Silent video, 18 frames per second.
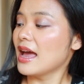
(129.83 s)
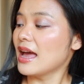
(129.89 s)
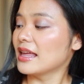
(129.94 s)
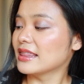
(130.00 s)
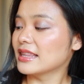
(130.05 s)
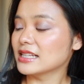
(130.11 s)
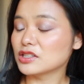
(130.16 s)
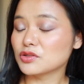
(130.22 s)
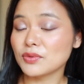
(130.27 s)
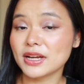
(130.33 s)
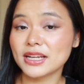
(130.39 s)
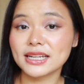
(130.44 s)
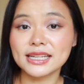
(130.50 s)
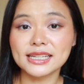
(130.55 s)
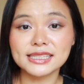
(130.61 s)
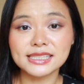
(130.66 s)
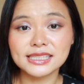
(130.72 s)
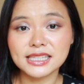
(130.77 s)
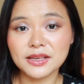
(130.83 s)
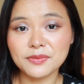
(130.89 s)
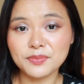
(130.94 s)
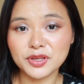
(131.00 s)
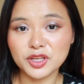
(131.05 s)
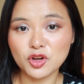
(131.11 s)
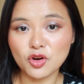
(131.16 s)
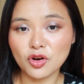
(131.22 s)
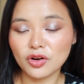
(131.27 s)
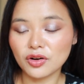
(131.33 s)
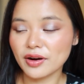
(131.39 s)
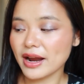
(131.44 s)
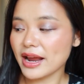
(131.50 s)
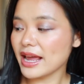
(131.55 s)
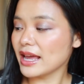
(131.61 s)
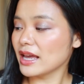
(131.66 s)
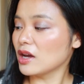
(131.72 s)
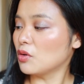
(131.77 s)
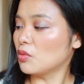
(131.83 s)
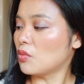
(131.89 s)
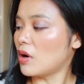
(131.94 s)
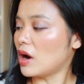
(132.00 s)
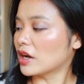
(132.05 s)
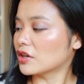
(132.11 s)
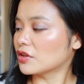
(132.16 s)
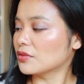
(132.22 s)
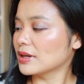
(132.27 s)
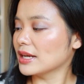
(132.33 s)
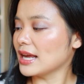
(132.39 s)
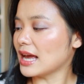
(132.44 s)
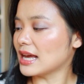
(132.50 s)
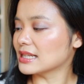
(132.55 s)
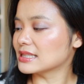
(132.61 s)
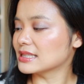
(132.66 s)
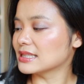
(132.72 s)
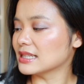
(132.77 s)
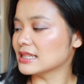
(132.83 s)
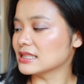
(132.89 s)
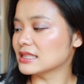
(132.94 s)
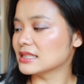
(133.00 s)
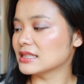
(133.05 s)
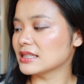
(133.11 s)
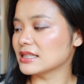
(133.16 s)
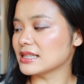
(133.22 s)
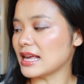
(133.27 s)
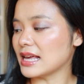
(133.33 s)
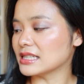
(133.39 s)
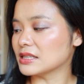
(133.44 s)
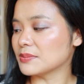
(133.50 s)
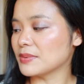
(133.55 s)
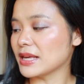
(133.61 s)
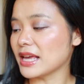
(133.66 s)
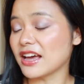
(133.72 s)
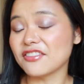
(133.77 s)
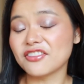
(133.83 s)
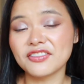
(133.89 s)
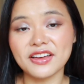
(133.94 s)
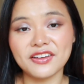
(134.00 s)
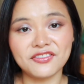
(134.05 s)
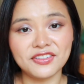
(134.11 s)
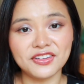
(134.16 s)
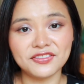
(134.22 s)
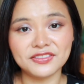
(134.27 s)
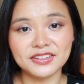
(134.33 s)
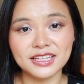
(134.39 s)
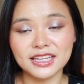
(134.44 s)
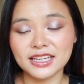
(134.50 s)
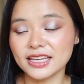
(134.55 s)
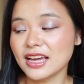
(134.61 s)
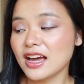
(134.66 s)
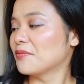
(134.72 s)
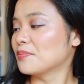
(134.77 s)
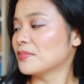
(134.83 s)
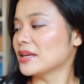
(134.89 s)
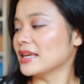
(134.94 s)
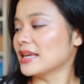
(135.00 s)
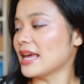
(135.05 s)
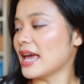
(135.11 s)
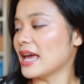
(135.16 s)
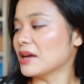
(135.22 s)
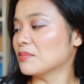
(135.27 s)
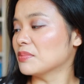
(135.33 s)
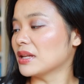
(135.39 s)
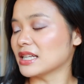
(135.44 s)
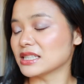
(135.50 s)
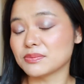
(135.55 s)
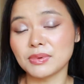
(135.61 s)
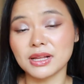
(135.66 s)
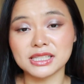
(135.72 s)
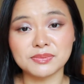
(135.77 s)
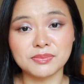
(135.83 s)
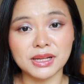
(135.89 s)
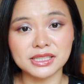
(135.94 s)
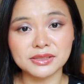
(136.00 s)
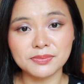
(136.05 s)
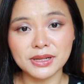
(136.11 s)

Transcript: and this one is the Biore Watery Essence SPF 50 PA plus plus plus